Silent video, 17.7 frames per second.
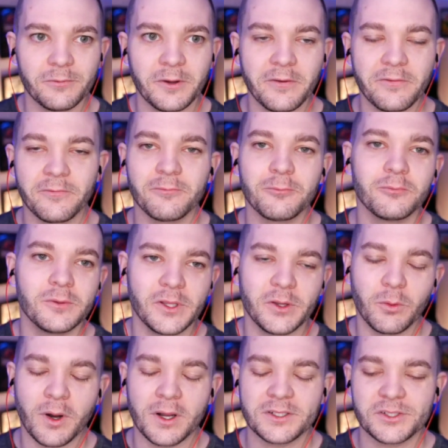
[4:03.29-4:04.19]
If
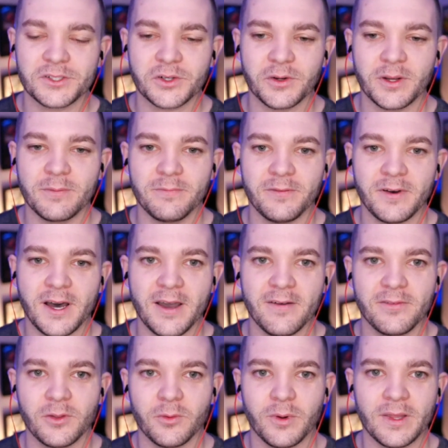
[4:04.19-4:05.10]
you watch Scream
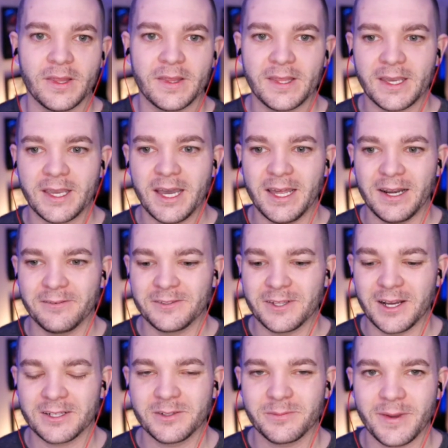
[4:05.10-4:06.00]
5, the way that they kind of
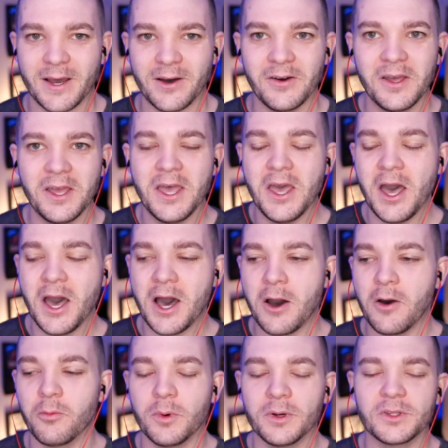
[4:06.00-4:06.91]
talked about
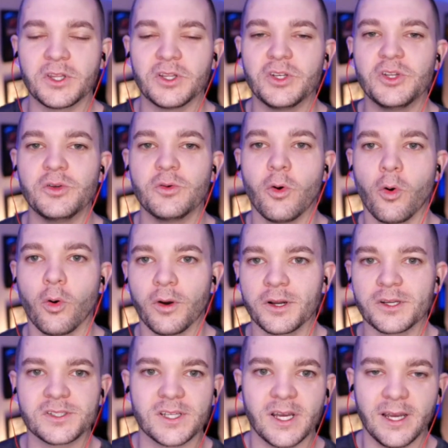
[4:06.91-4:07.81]
what the new
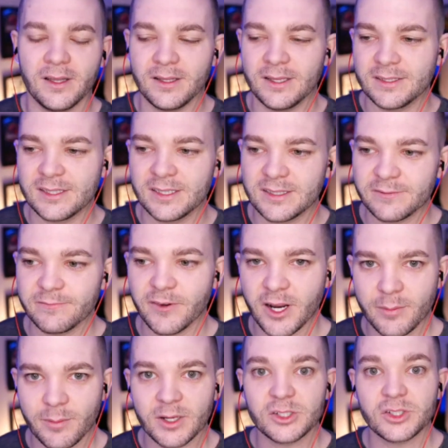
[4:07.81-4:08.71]
horror style is, it's
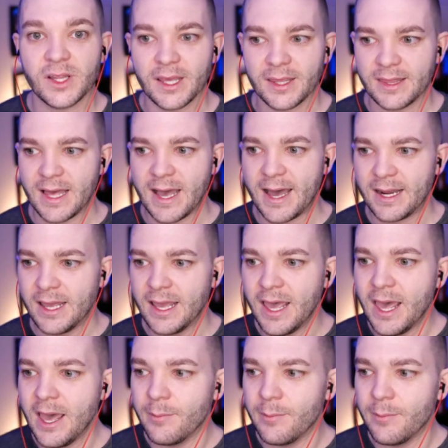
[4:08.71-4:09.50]
very much like that.